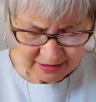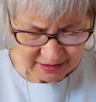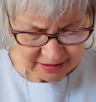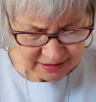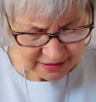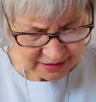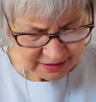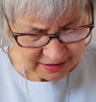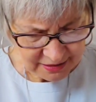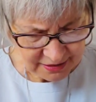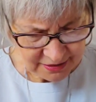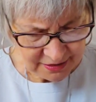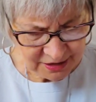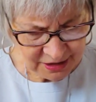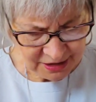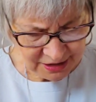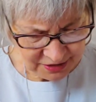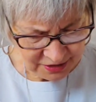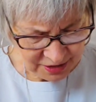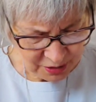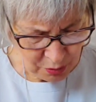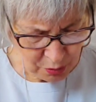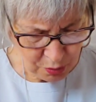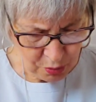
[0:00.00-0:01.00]
I
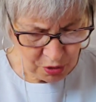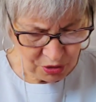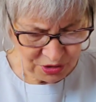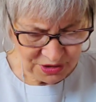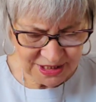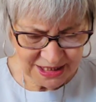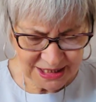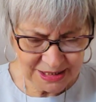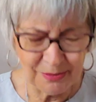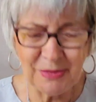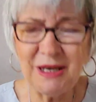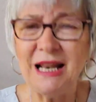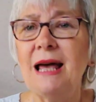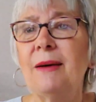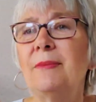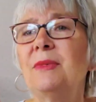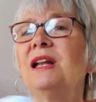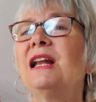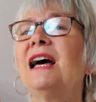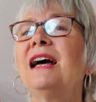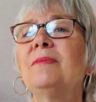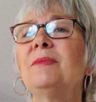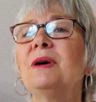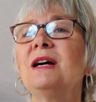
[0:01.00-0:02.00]
think there was some
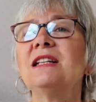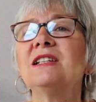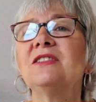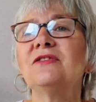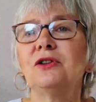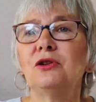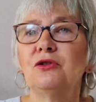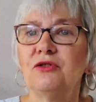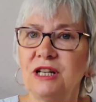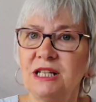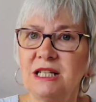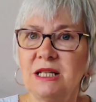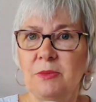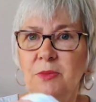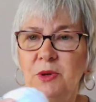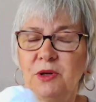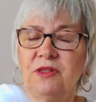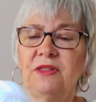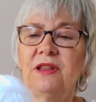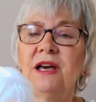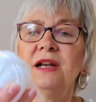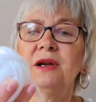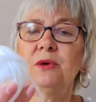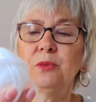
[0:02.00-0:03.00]
lemon. I might have already
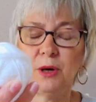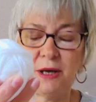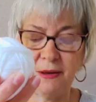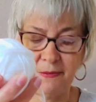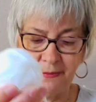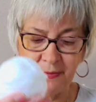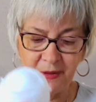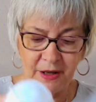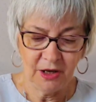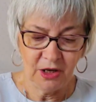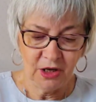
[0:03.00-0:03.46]
put that away.